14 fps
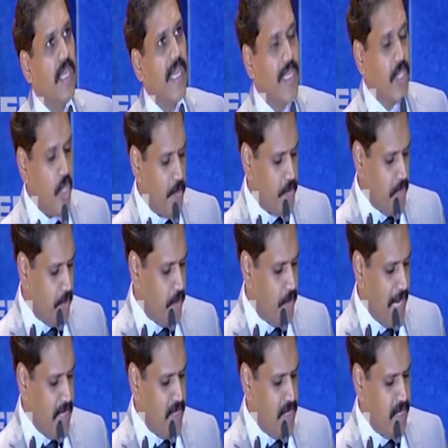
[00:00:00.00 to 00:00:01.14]
adopt
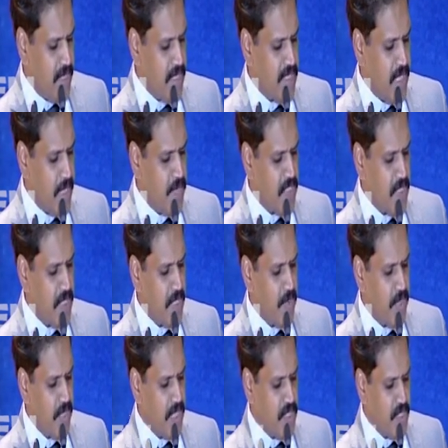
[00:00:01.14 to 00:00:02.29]
mandatory
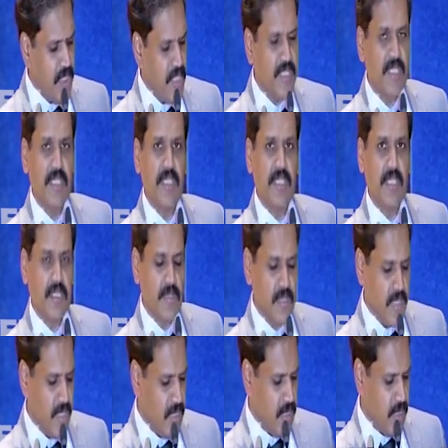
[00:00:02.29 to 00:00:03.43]
cybersecurity education into
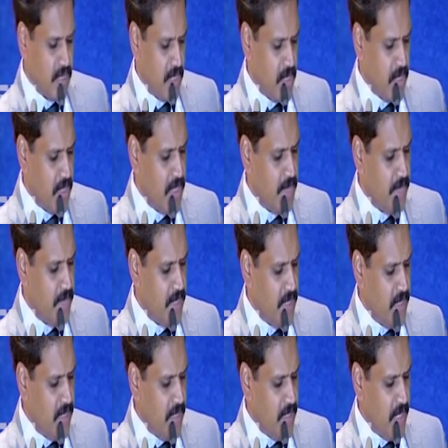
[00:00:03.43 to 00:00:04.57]
the curriculum,
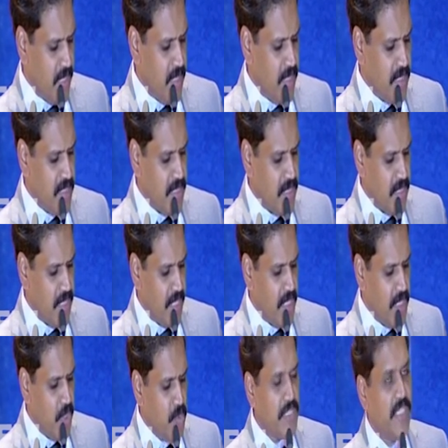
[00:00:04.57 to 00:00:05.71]
and nurture a
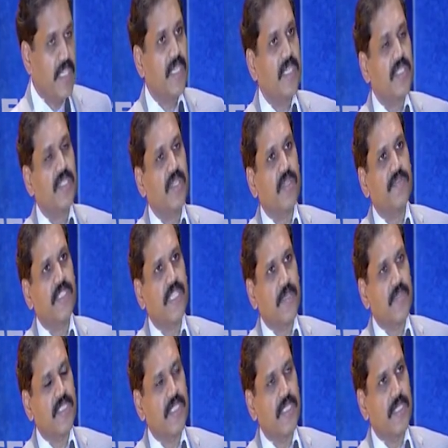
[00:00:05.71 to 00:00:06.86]
new generation of
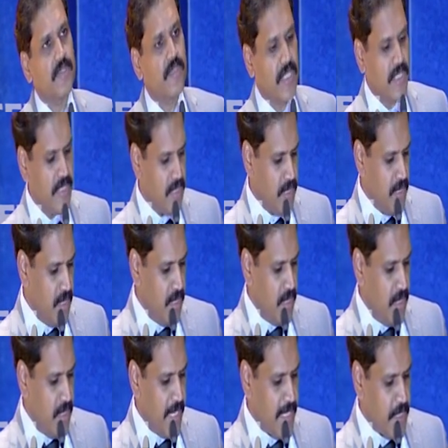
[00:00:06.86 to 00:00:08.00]
cybersecurity
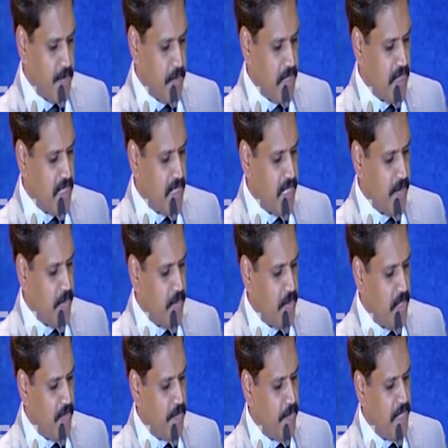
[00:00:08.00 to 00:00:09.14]
experts
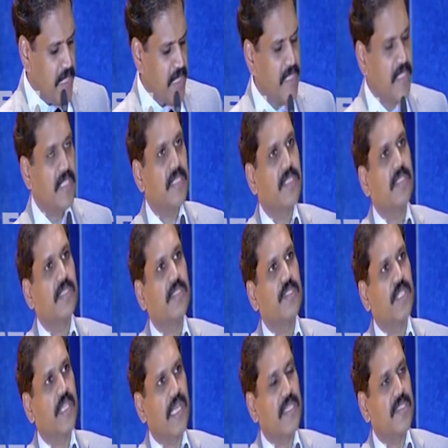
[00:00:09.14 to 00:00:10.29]
capable of meeting these
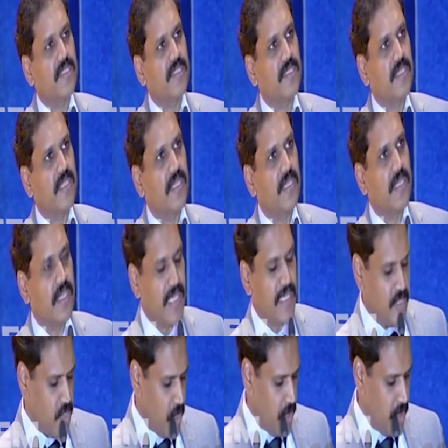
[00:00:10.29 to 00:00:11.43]
challenges
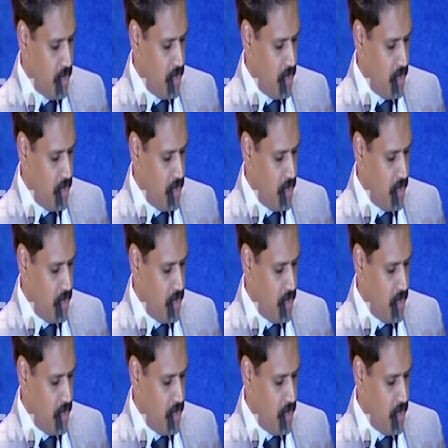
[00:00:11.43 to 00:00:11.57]
heads on.